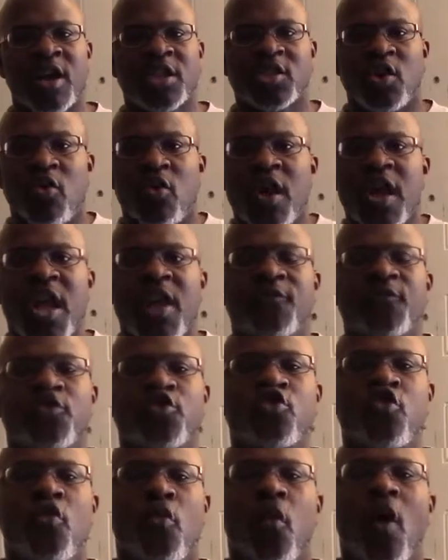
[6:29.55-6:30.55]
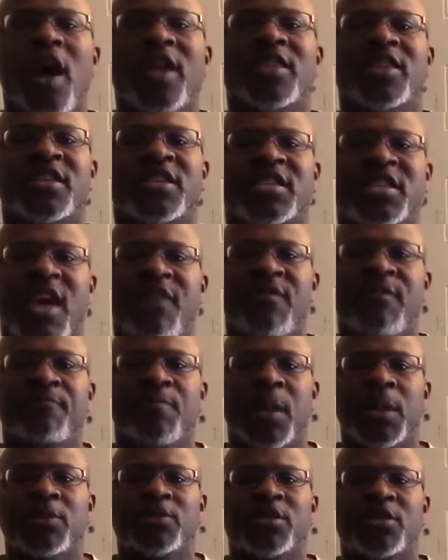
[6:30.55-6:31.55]
So if you want the 7
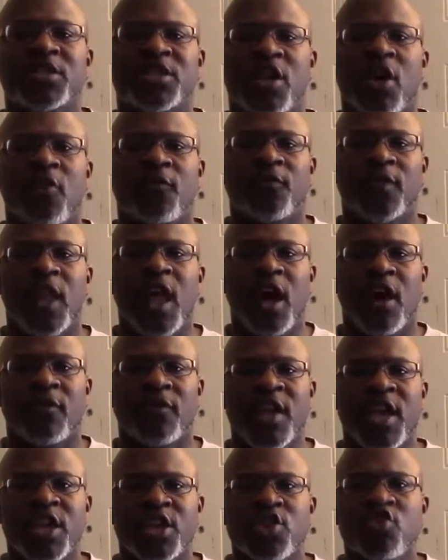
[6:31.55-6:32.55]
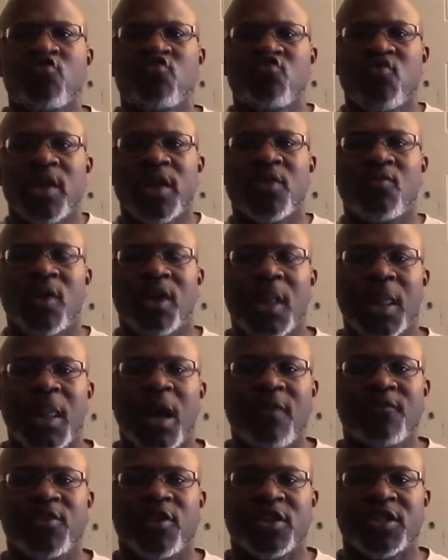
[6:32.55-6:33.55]
pillars of self-love, you really want to
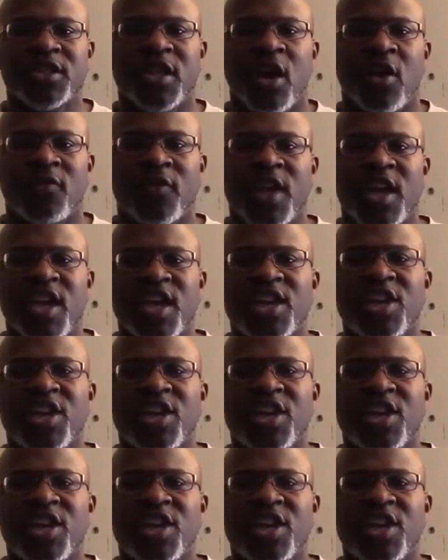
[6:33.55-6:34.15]
love yourself,